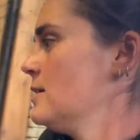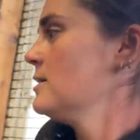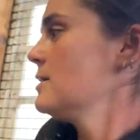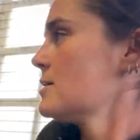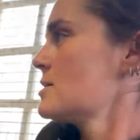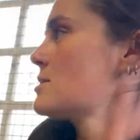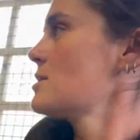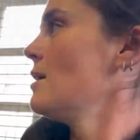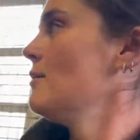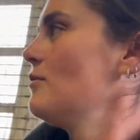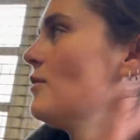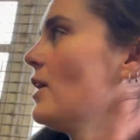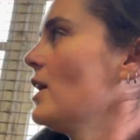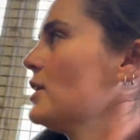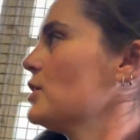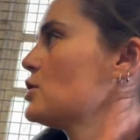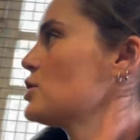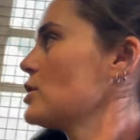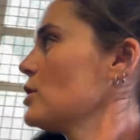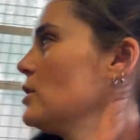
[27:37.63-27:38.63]
it's time for
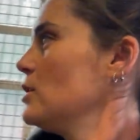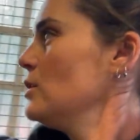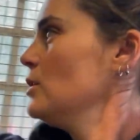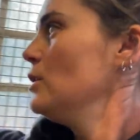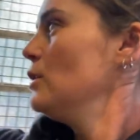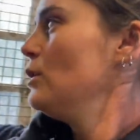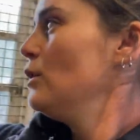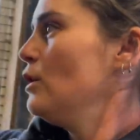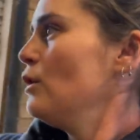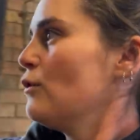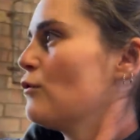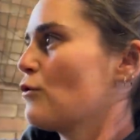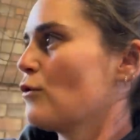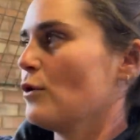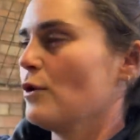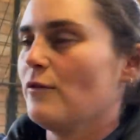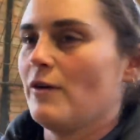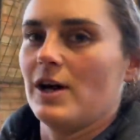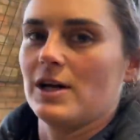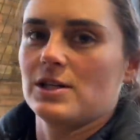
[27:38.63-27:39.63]
lunch for
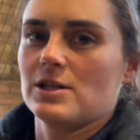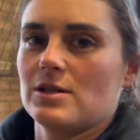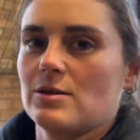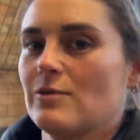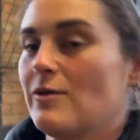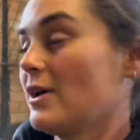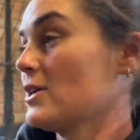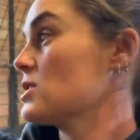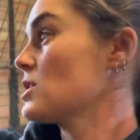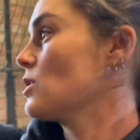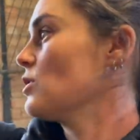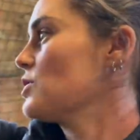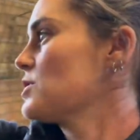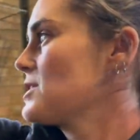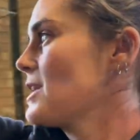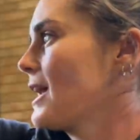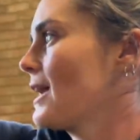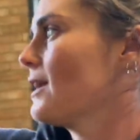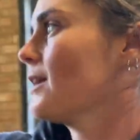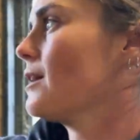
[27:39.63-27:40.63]
all of us. We've actually got the
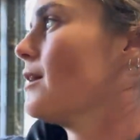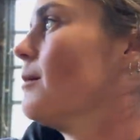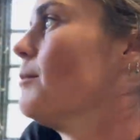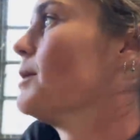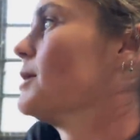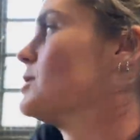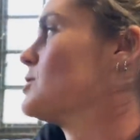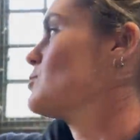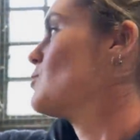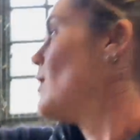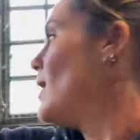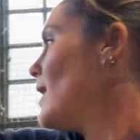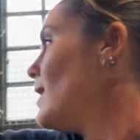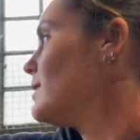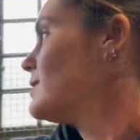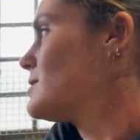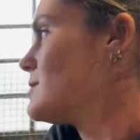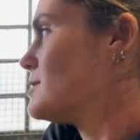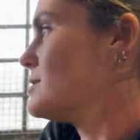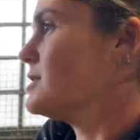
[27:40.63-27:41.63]
saddler coming as
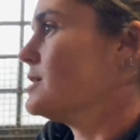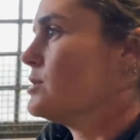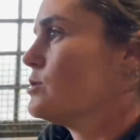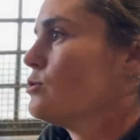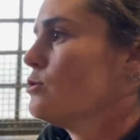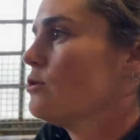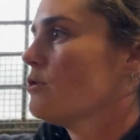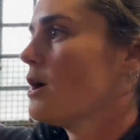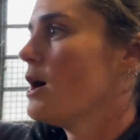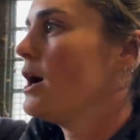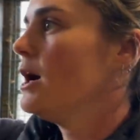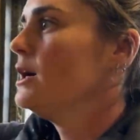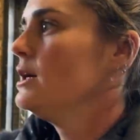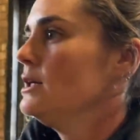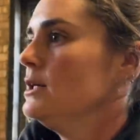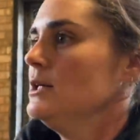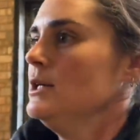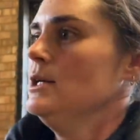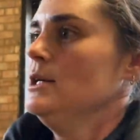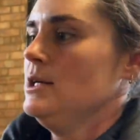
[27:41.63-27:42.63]
well to see Zora
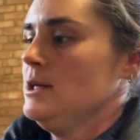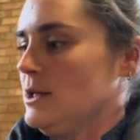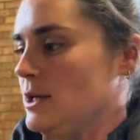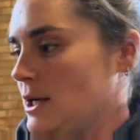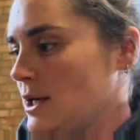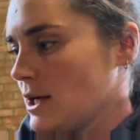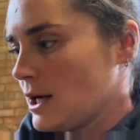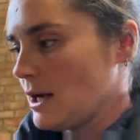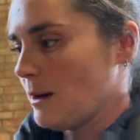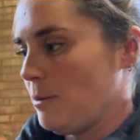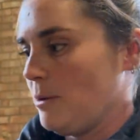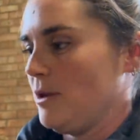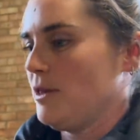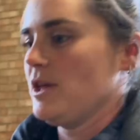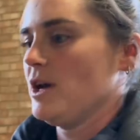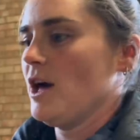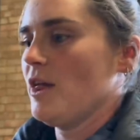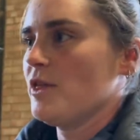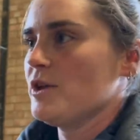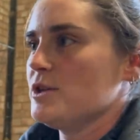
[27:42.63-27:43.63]
and a couple of
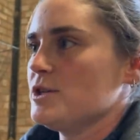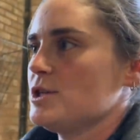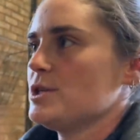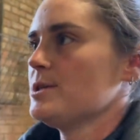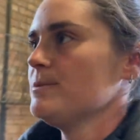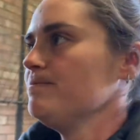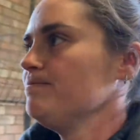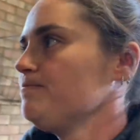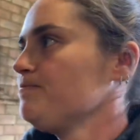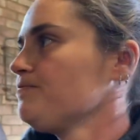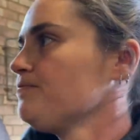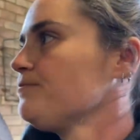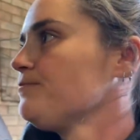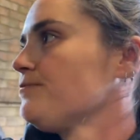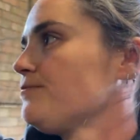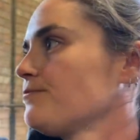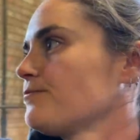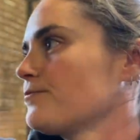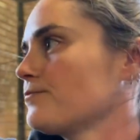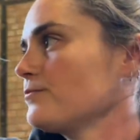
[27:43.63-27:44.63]
the others.
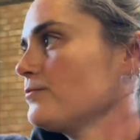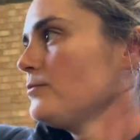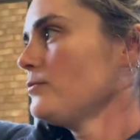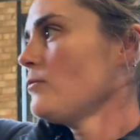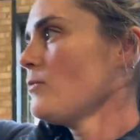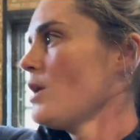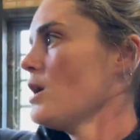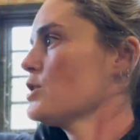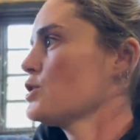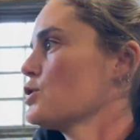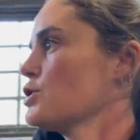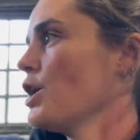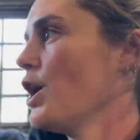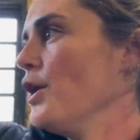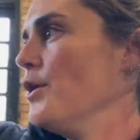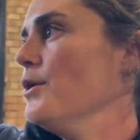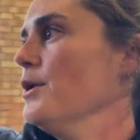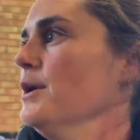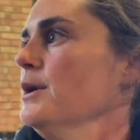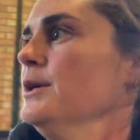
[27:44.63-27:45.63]

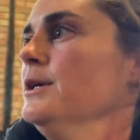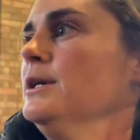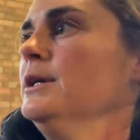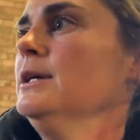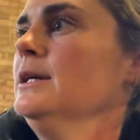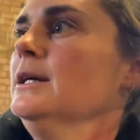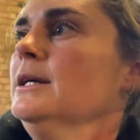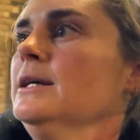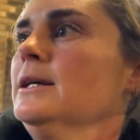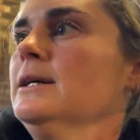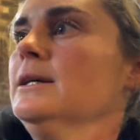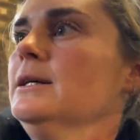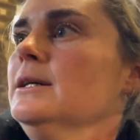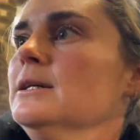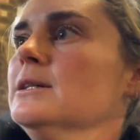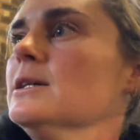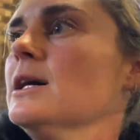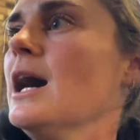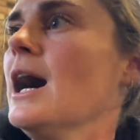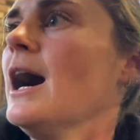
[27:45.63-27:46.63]
So,
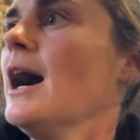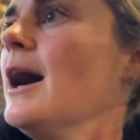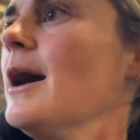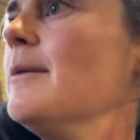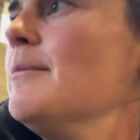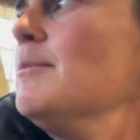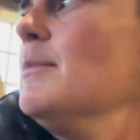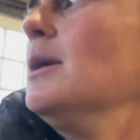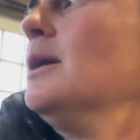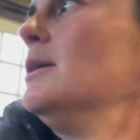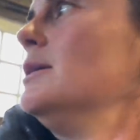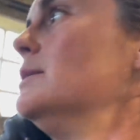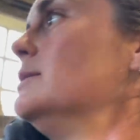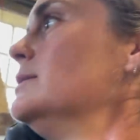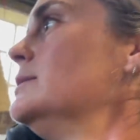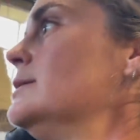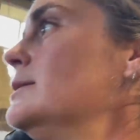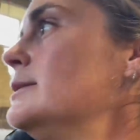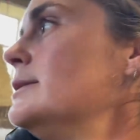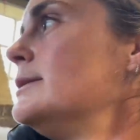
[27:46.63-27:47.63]

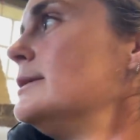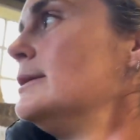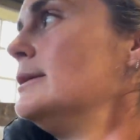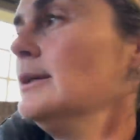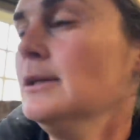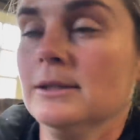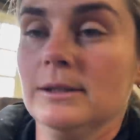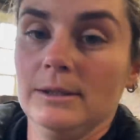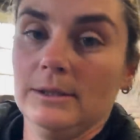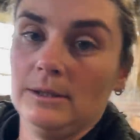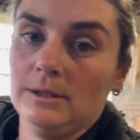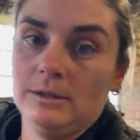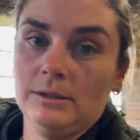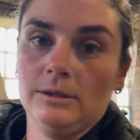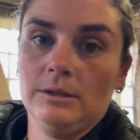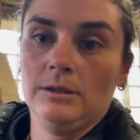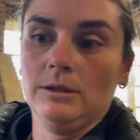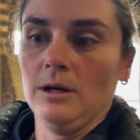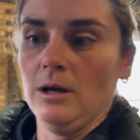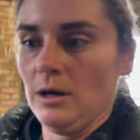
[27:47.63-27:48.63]

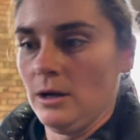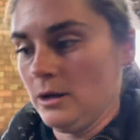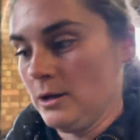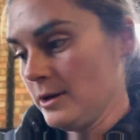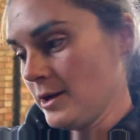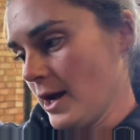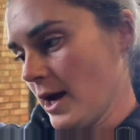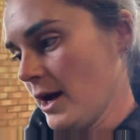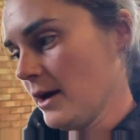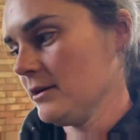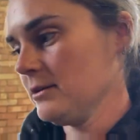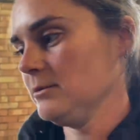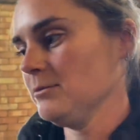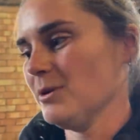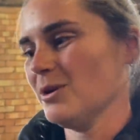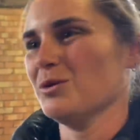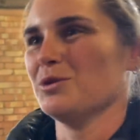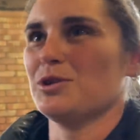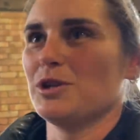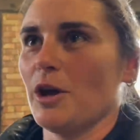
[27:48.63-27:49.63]
yeah.
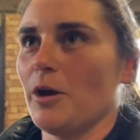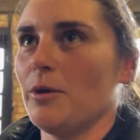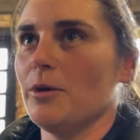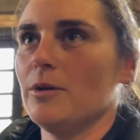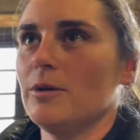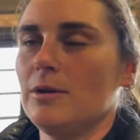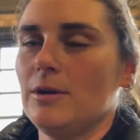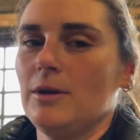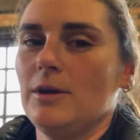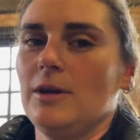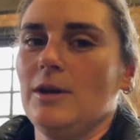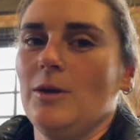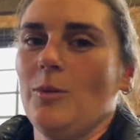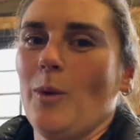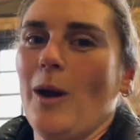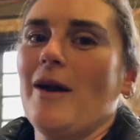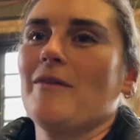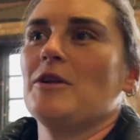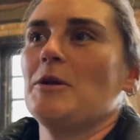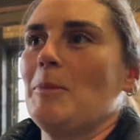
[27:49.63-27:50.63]
But also,
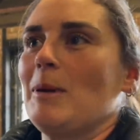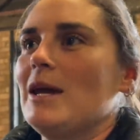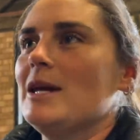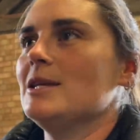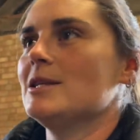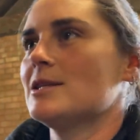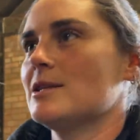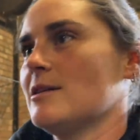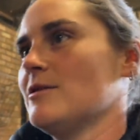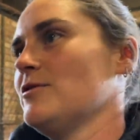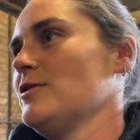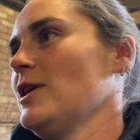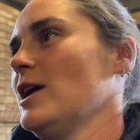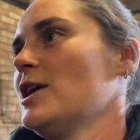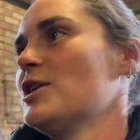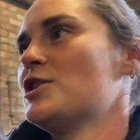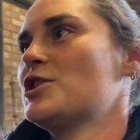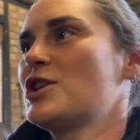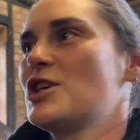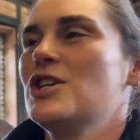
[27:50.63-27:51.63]
we're having a pizza for lunch